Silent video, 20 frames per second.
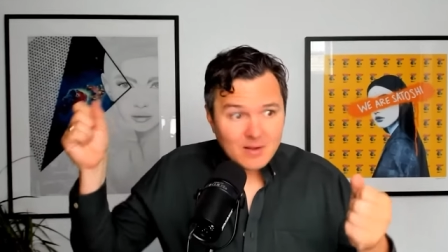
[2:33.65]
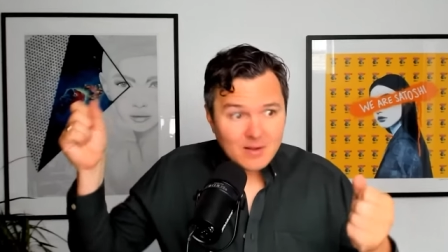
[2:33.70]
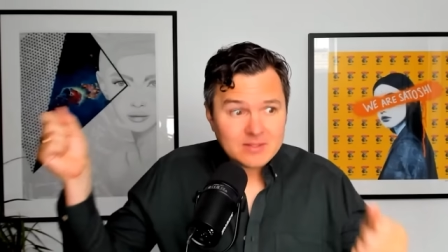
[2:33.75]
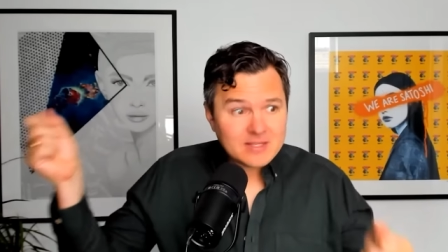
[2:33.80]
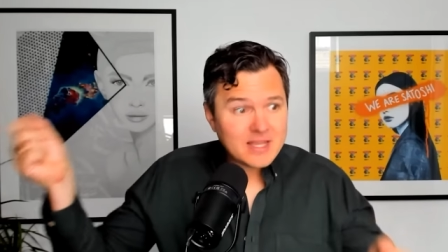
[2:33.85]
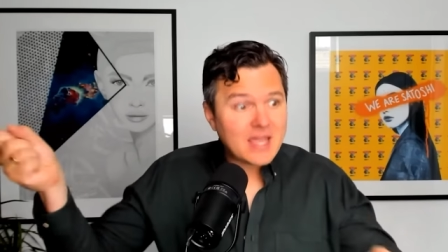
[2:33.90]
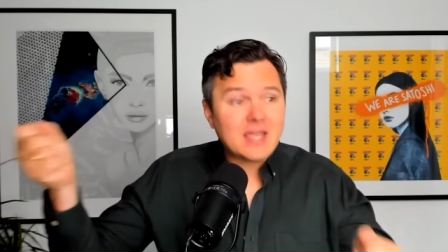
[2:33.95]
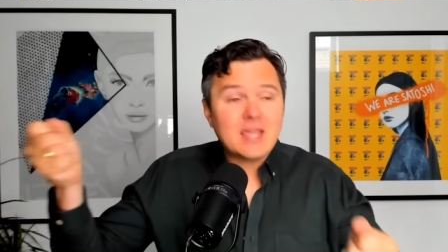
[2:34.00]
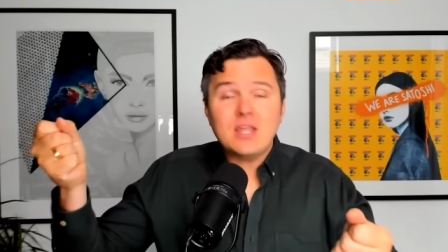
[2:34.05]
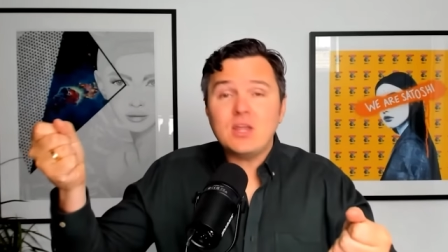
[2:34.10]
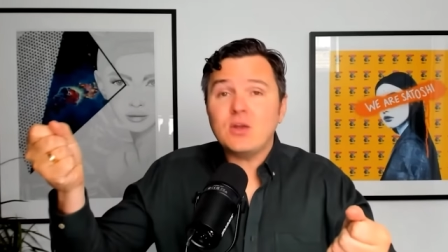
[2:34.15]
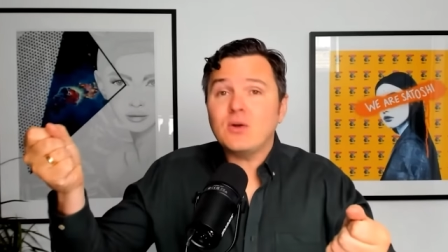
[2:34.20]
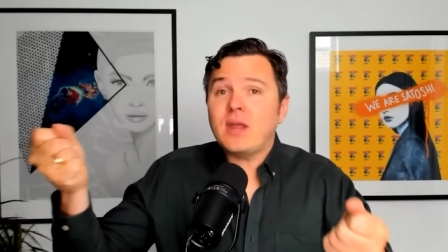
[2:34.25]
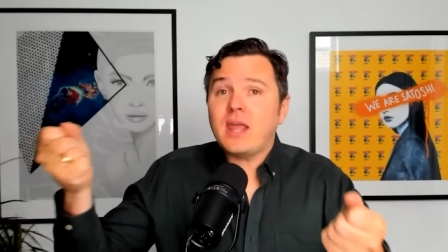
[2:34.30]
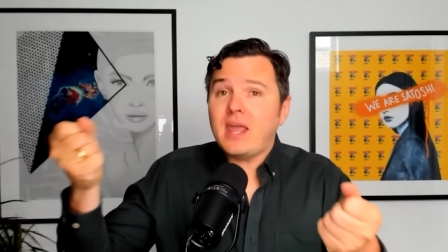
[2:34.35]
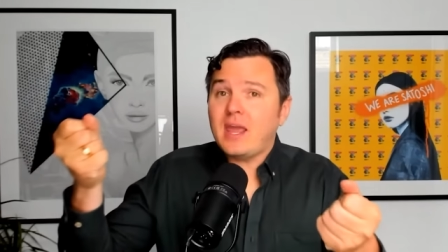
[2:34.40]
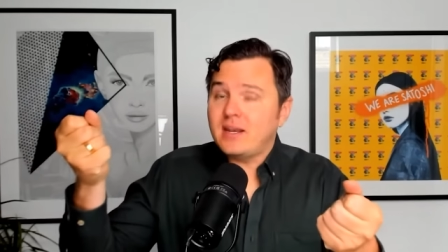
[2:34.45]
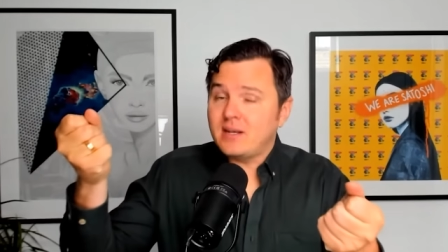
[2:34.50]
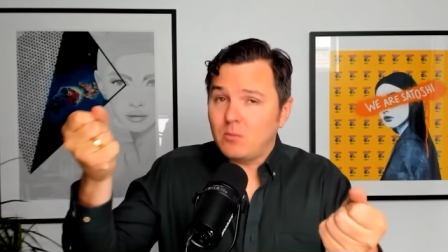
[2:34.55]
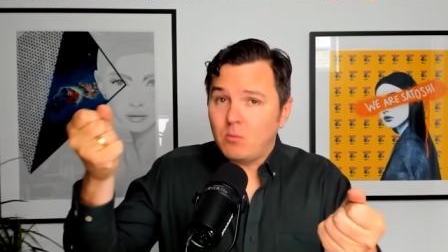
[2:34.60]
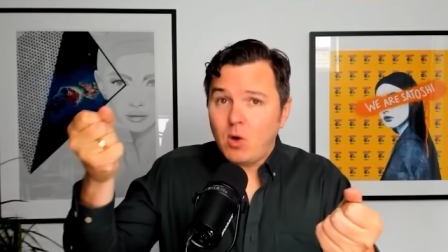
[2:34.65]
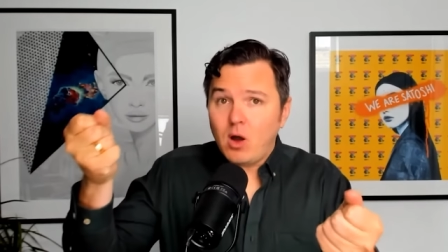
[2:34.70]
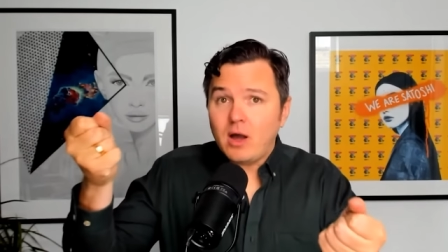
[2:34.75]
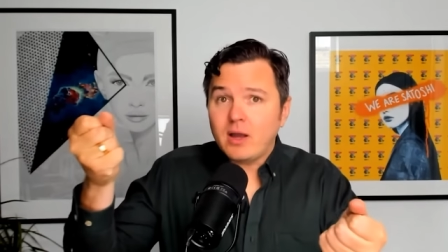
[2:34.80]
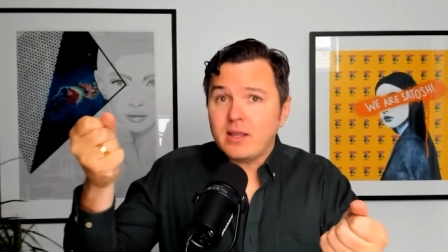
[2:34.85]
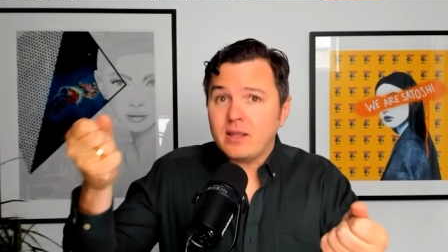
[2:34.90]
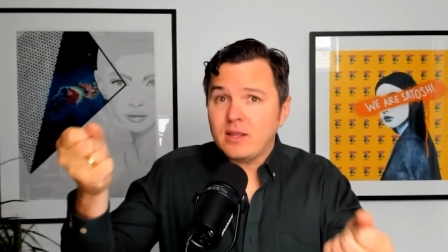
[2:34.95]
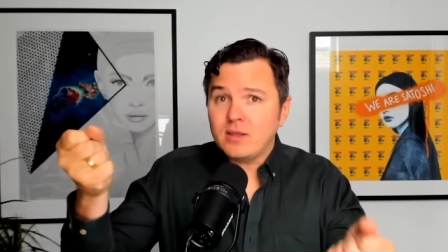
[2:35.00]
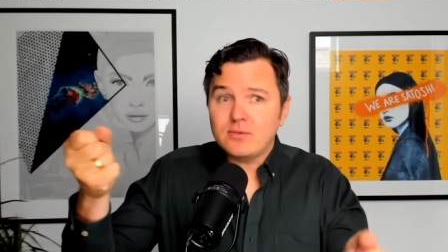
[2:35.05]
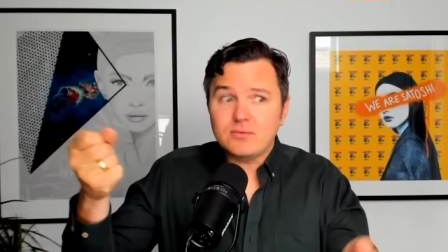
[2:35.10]
taking your hand and
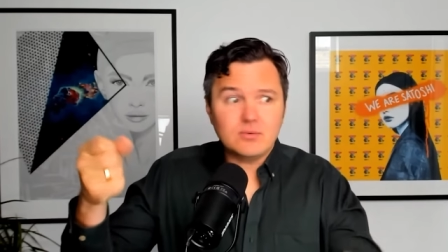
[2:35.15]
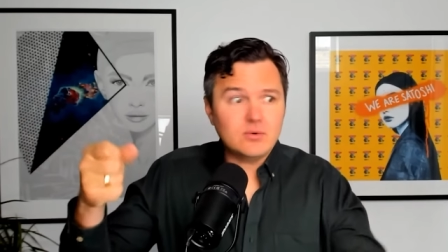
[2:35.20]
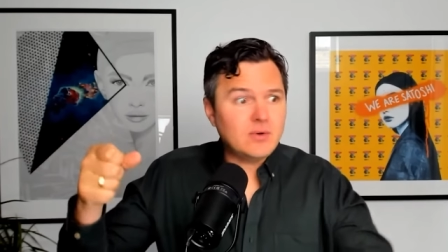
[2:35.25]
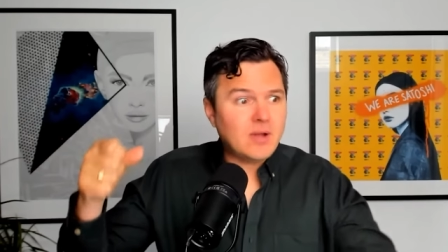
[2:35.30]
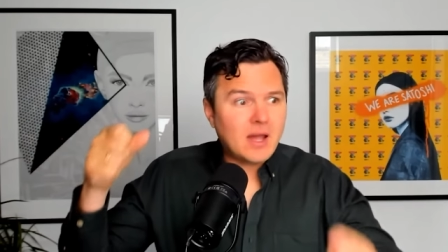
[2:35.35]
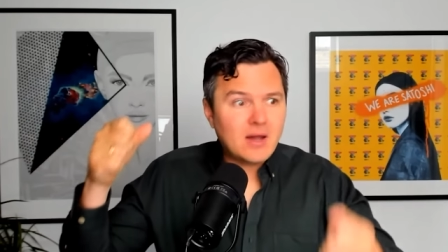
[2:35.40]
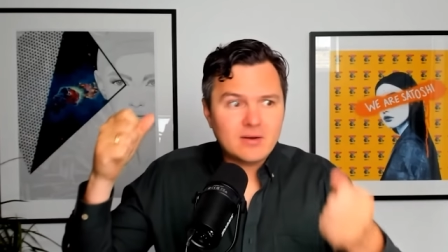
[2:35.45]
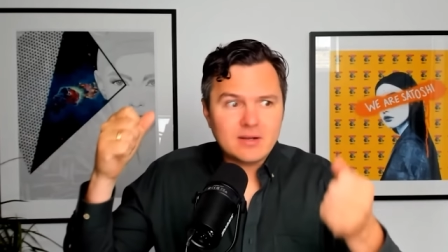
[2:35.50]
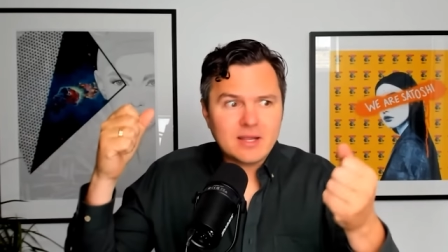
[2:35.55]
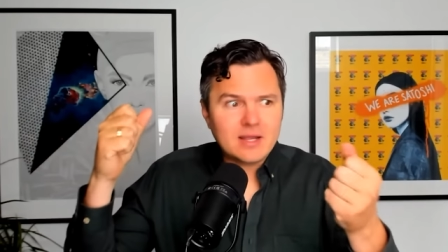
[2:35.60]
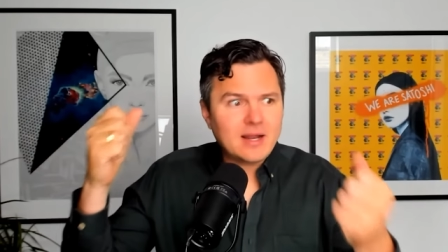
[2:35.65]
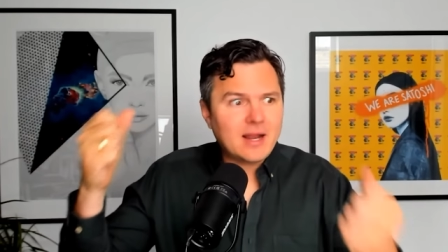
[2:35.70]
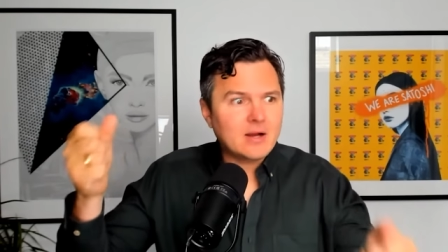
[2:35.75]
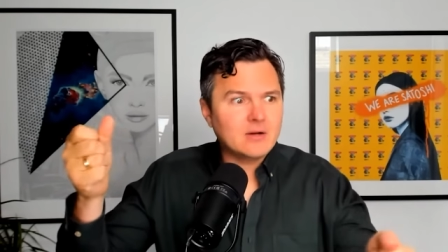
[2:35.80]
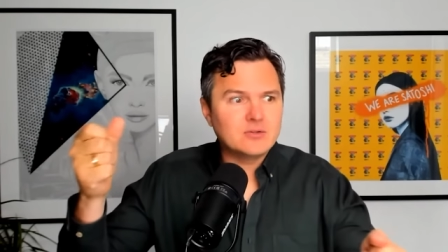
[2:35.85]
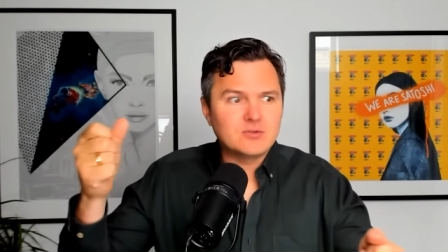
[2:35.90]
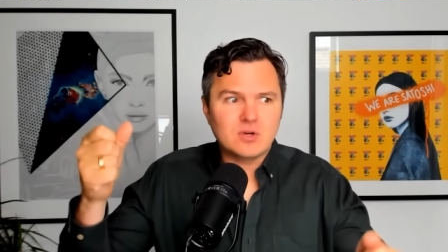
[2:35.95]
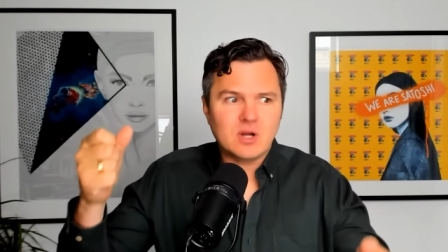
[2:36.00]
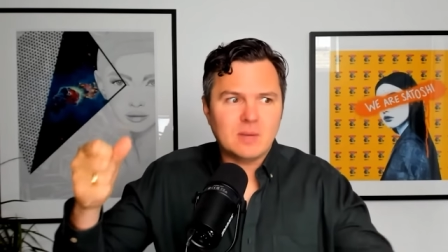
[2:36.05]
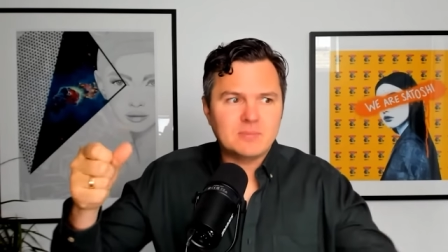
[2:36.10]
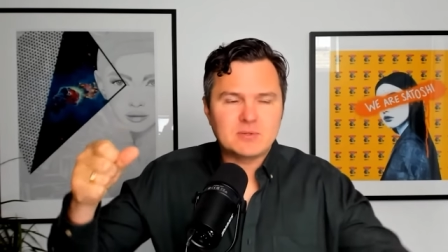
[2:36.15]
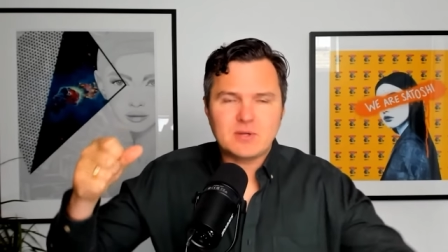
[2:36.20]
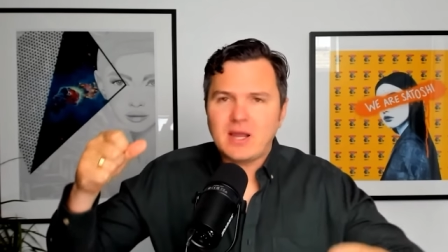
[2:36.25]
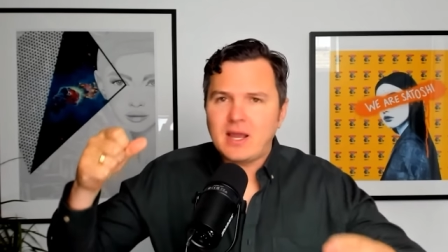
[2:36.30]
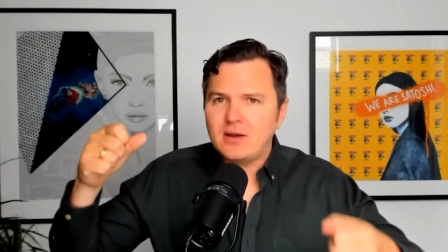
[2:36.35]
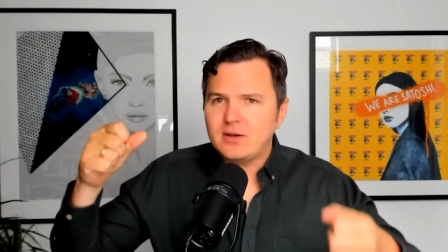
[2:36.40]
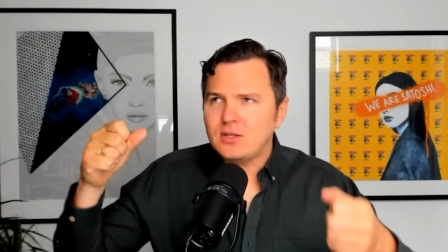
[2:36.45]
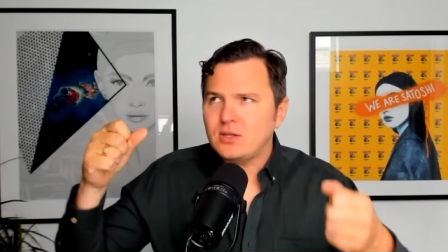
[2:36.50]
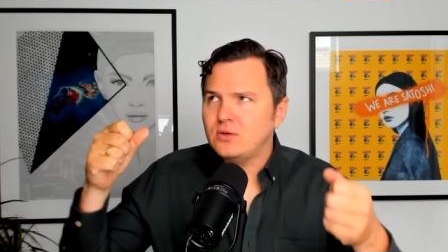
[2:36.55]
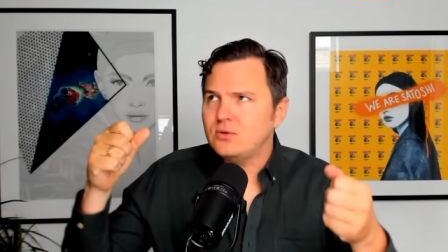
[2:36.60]
walking you through how to get airdrops or
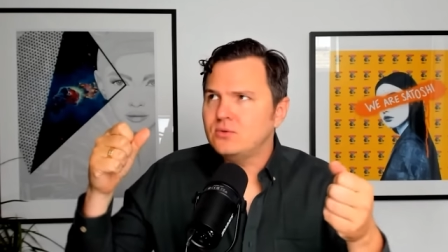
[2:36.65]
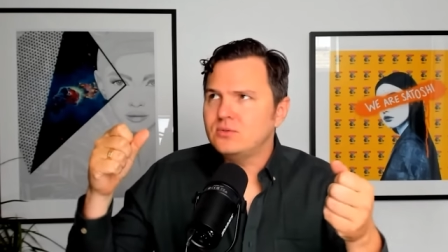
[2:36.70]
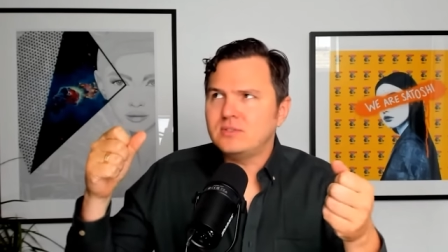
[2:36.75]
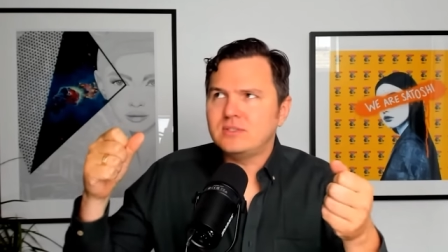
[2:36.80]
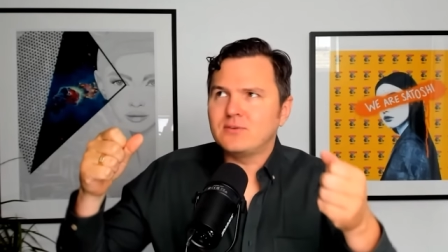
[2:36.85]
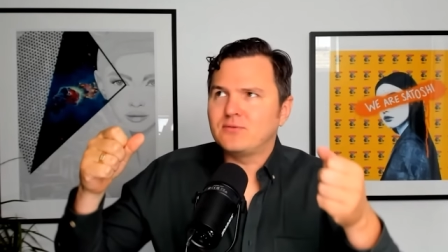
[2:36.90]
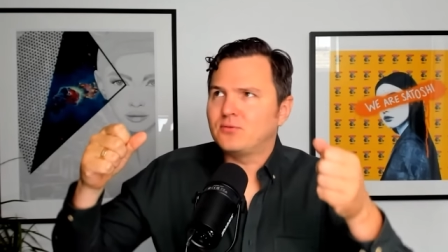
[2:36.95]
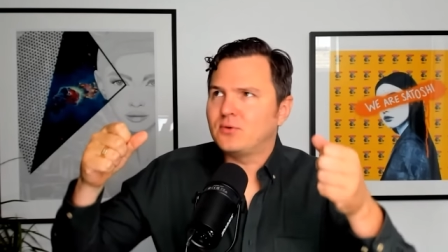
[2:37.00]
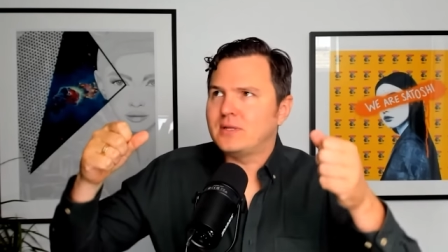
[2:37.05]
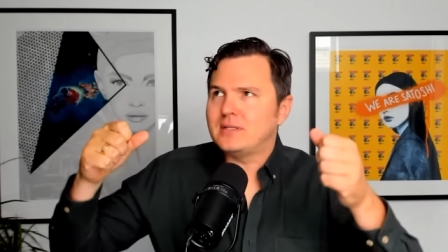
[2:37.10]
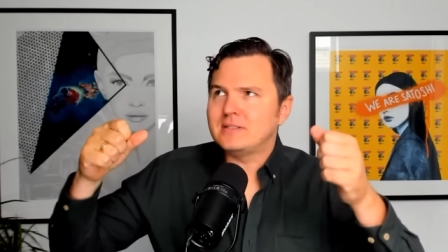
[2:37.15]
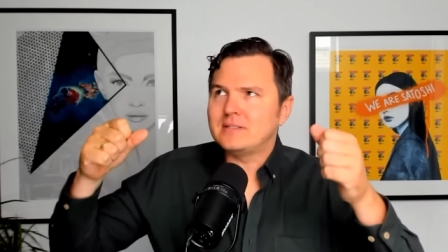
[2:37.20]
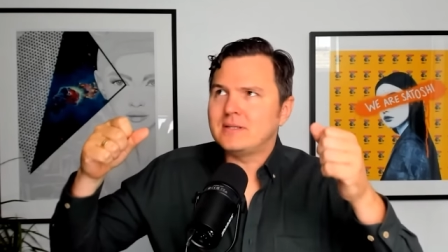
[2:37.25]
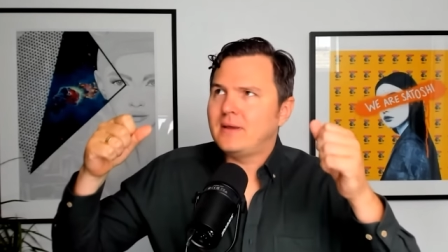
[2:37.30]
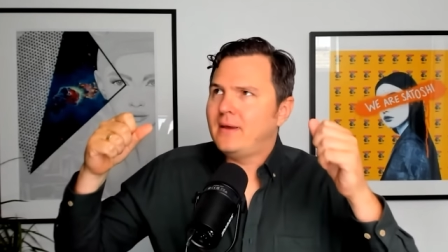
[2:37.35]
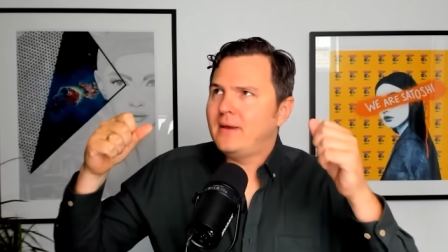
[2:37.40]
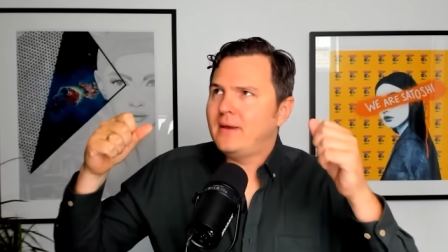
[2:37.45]
how to use different